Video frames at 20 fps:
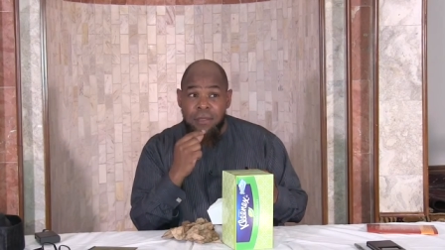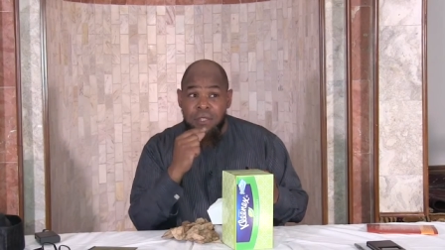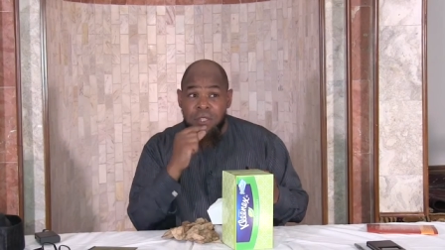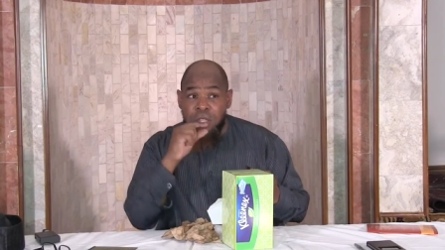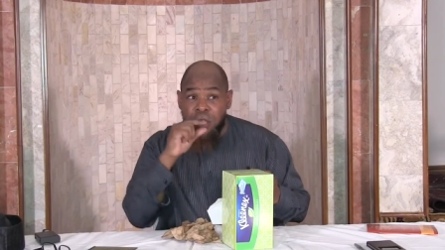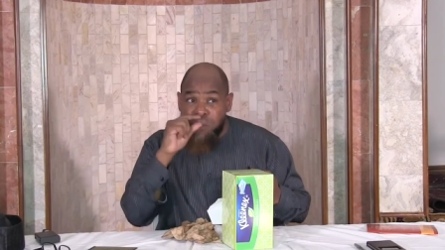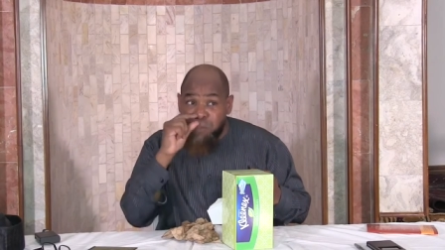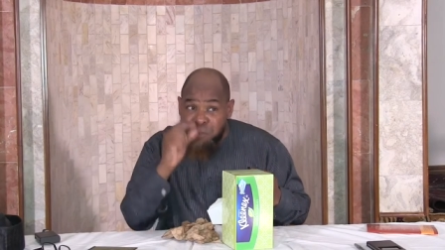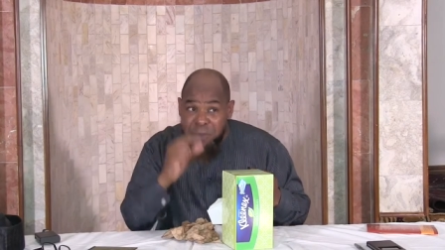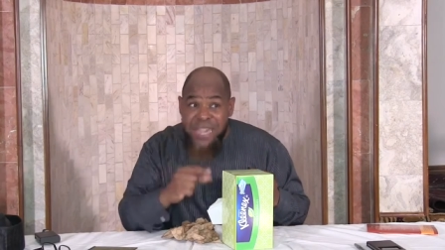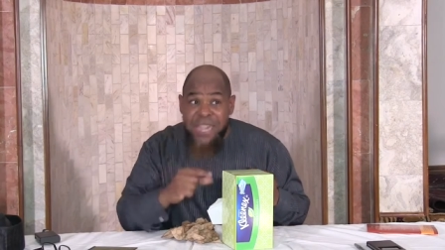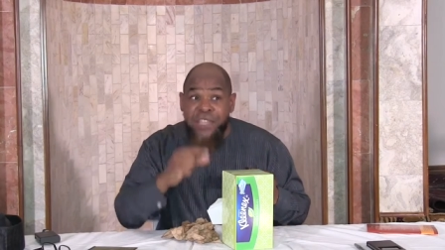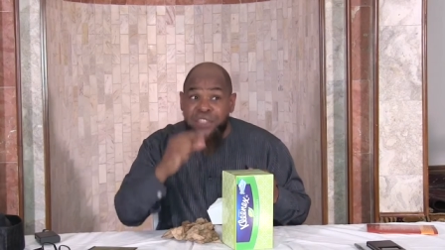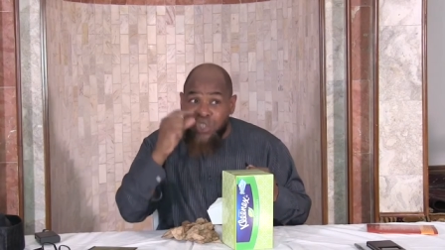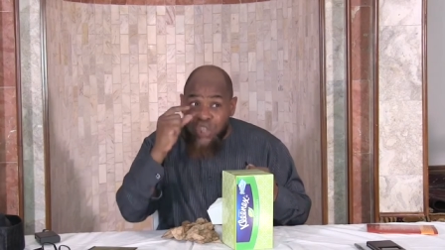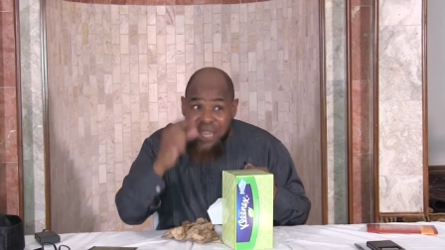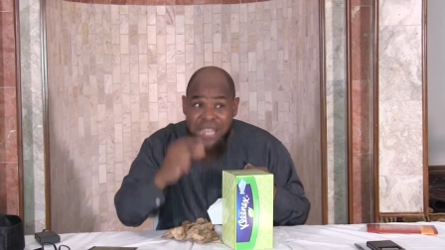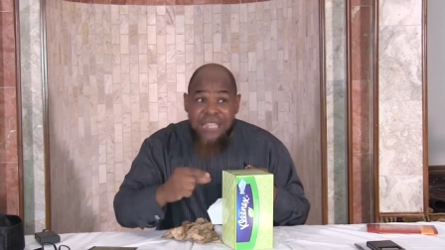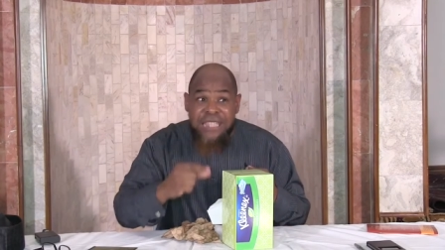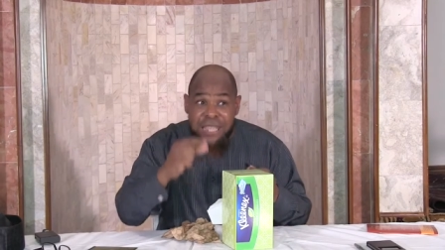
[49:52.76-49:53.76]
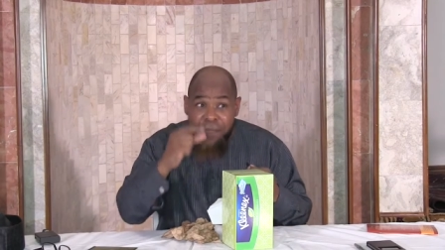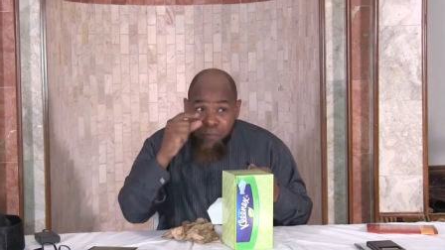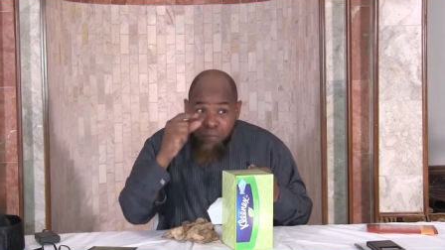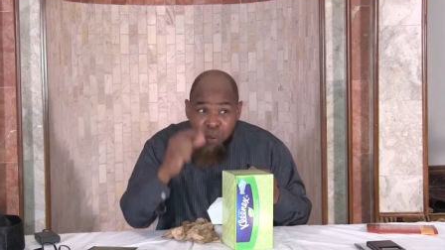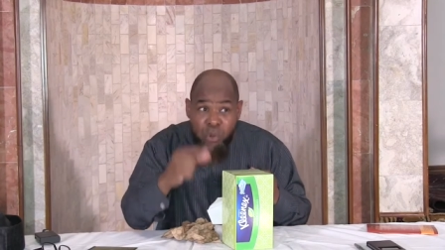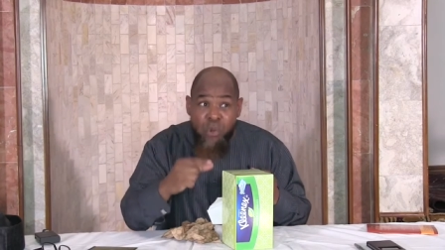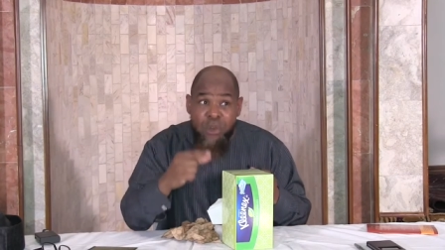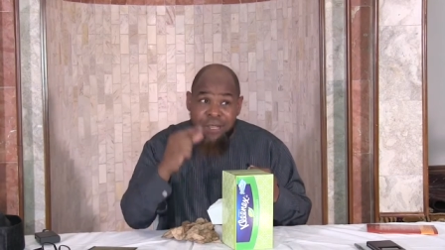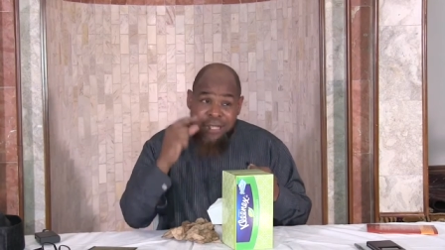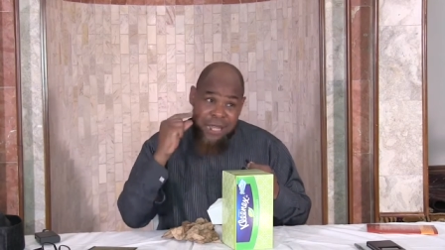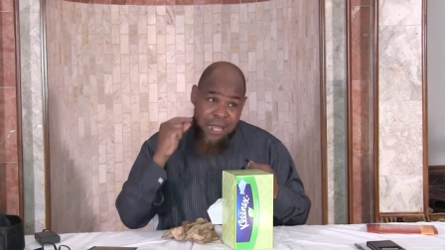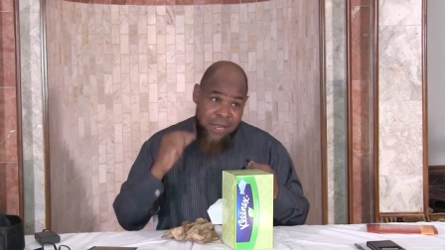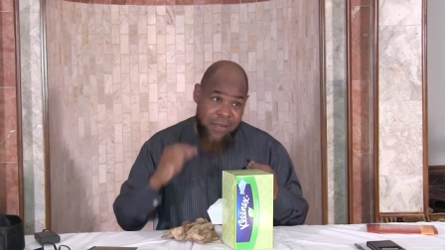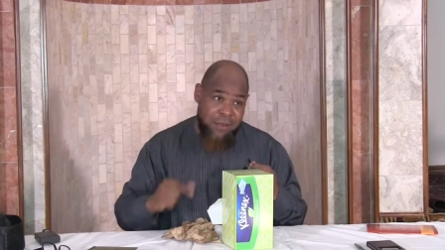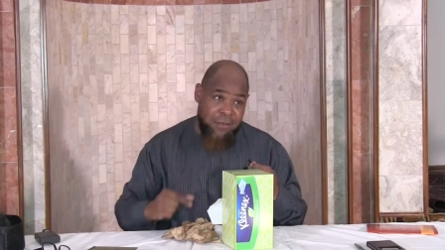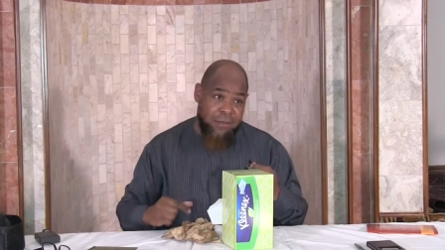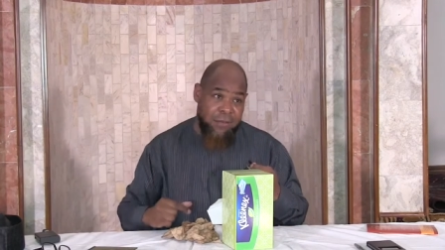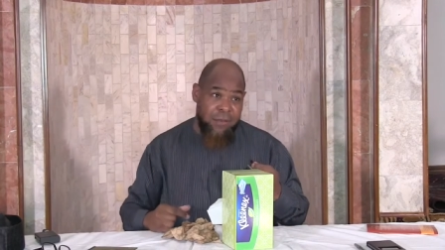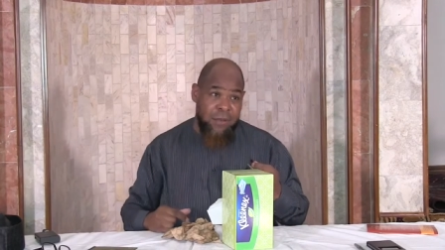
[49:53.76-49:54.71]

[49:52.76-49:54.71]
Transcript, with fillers: Speech is important.